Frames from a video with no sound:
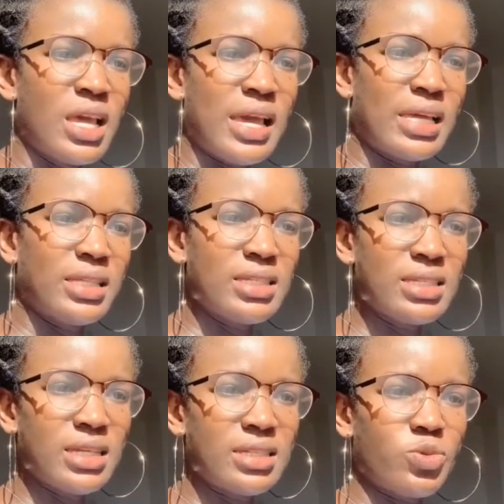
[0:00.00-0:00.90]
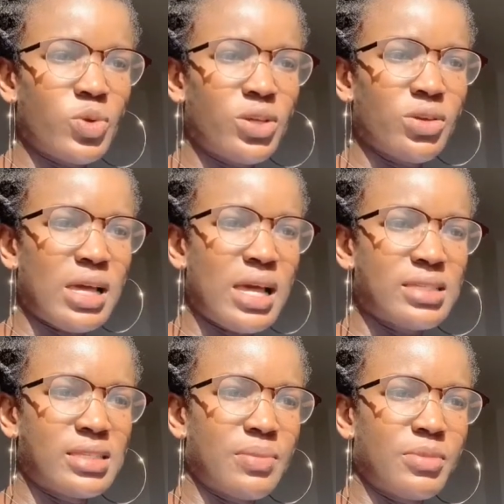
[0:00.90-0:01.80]
And these ladies, when you ask
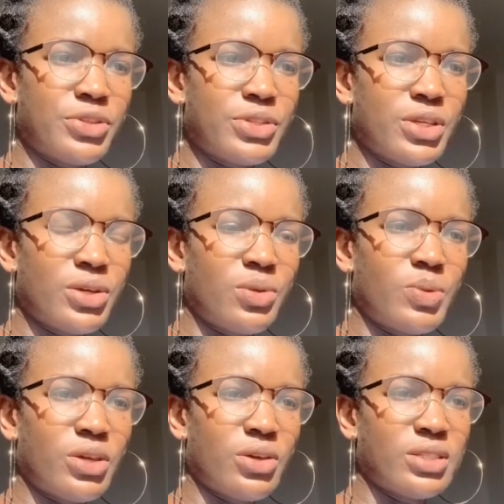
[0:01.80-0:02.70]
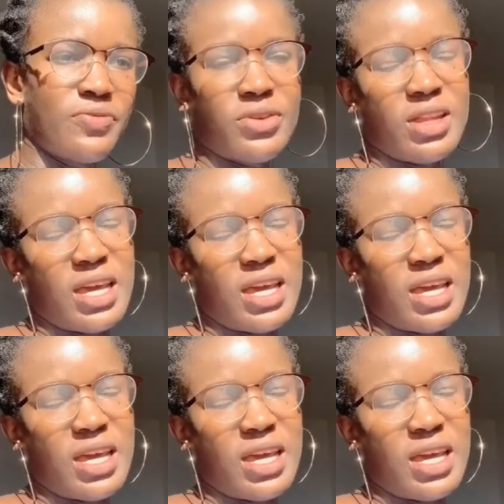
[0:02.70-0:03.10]
them, they'll tell you because they feel like